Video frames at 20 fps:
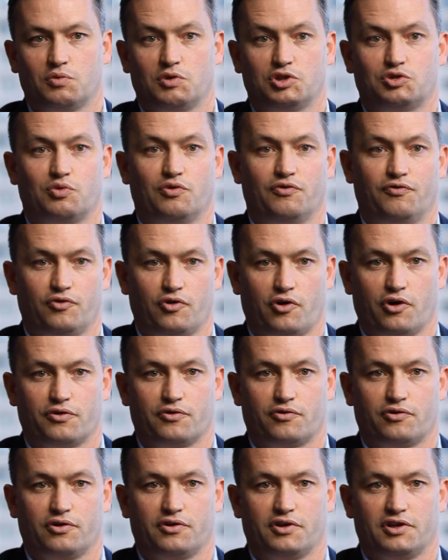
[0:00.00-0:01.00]
which will flow
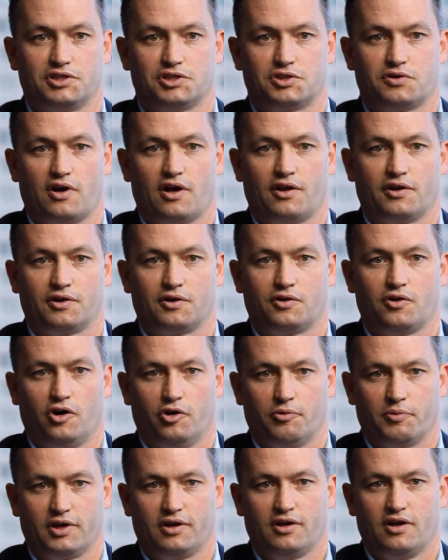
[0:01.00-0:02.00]
through the Australian
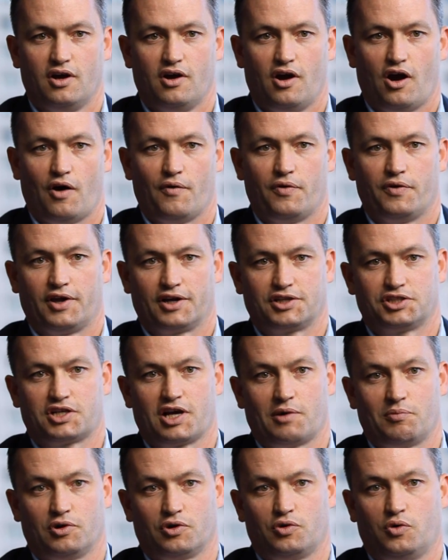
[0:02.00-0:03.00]
economy over the next
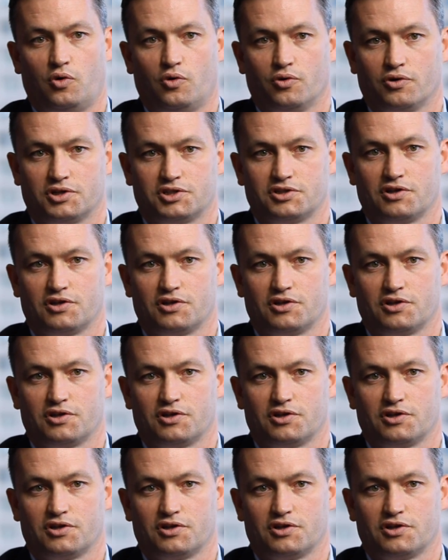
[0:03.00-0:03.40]
couple of quarters.